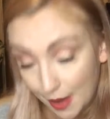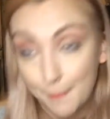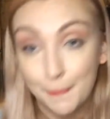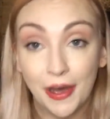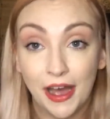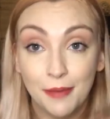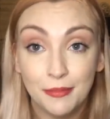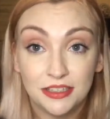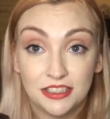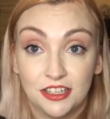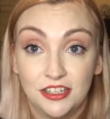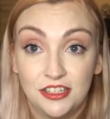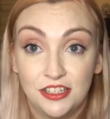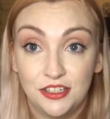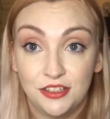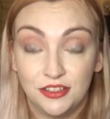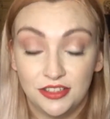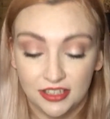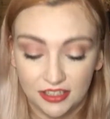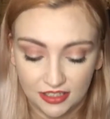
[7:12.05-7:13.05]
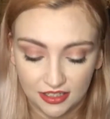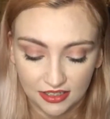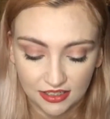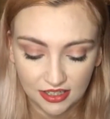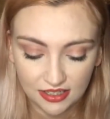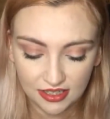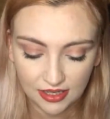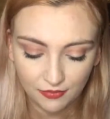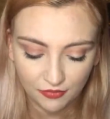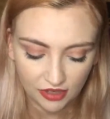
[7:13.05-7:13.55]
But I'm excited to use this because
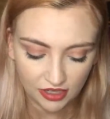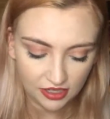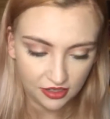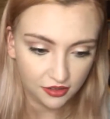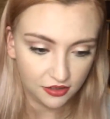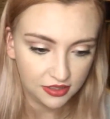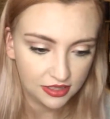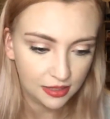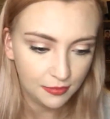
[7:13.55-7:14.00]
they seem really nice.